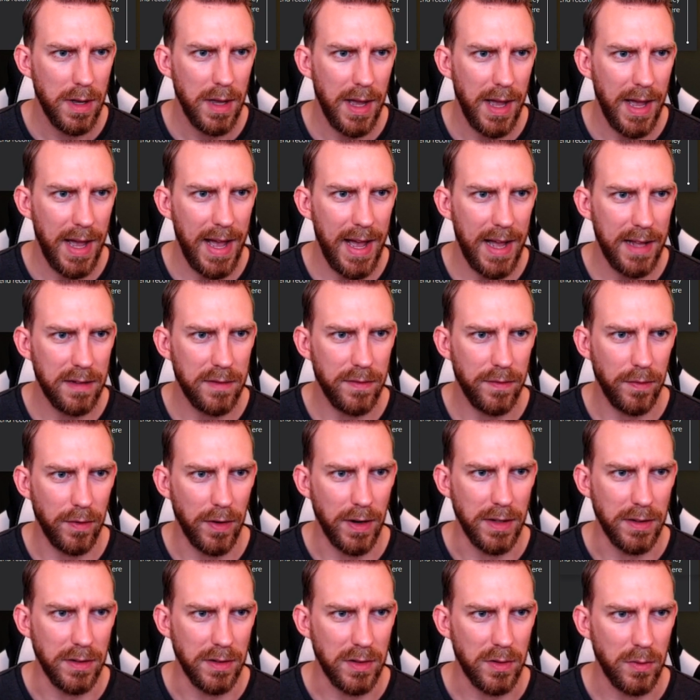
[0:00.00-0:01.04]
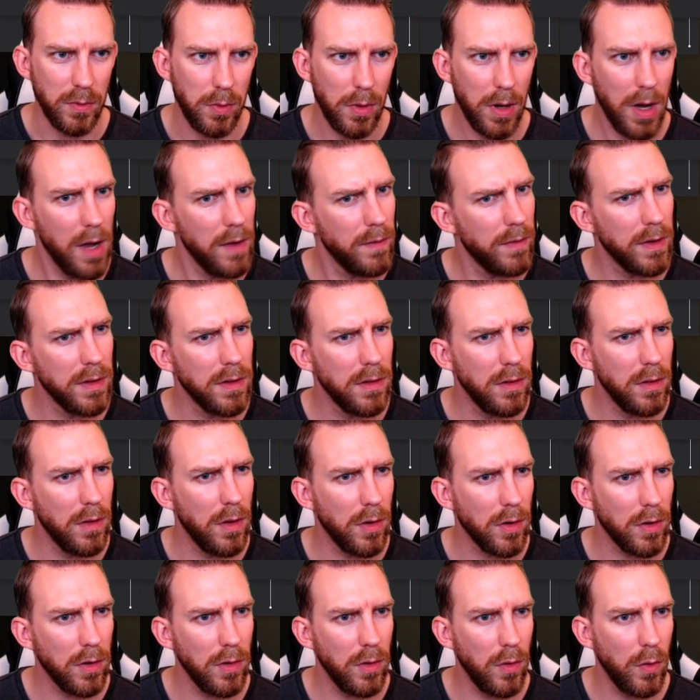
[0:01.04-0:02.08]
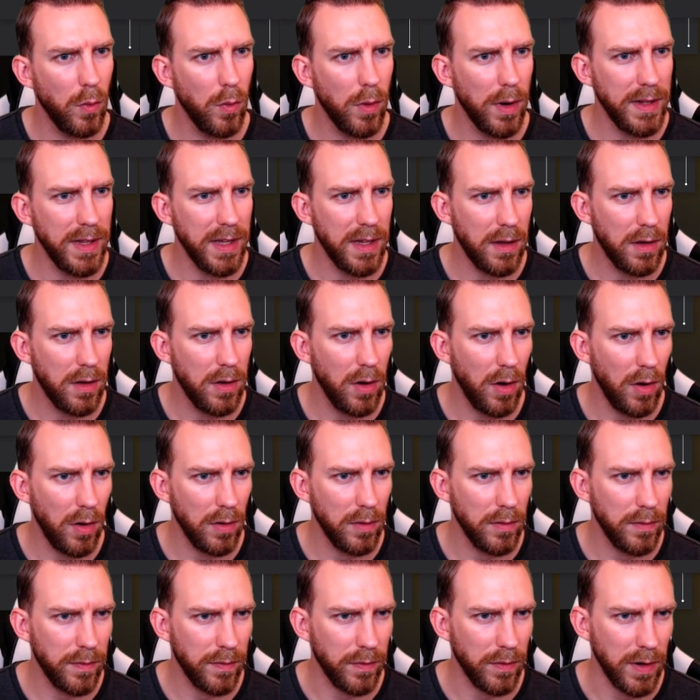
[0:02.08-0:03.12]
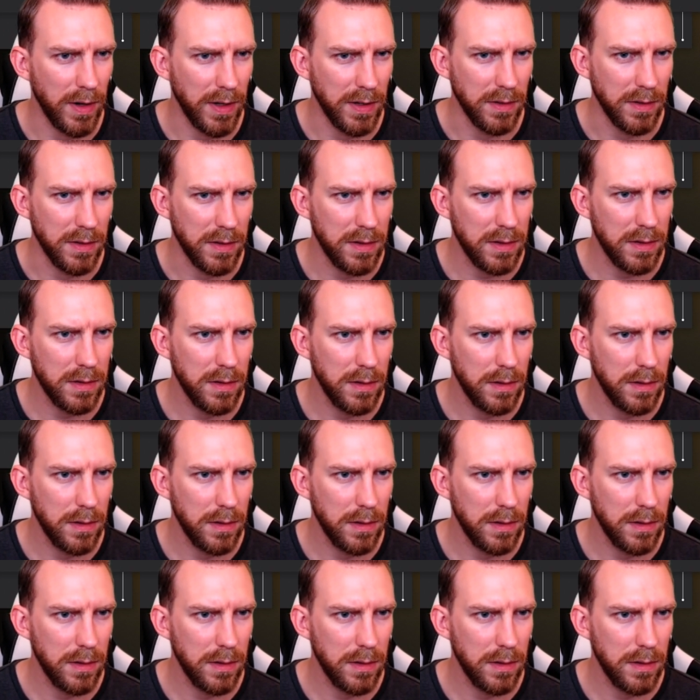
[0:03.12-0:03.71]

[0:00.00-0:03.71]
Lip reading: Add friends. Why have I not already got friends?